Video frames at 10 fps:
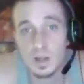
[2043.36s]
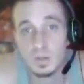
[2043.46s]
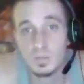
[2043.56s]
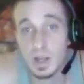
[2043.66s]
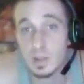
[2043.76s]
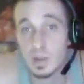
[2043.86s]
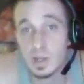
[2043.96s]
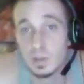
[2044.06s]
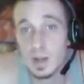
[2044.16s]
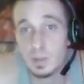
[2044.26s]

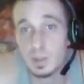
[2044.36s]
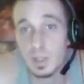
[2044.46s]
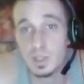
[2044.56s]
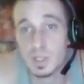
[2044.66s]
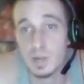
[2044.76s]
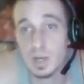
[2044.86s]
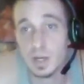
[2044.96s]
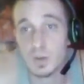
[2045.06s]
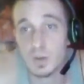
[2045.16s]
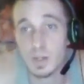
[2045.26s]
vibrating rapidly and
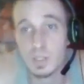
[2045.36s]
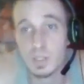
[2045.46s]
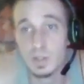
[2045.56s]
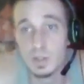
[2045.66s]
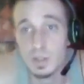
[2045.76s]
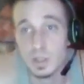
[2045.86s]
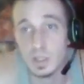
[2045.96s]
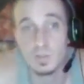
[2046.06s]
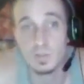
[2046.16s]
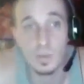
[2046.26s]
gyrating around each other
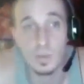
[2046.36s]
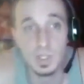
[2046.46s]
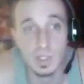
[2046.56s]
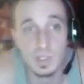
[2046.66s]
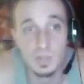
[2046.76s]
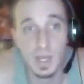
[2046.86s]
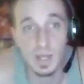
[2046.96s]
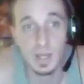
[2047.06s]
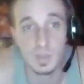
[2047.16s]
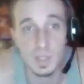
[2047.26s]
in the formations of atoms.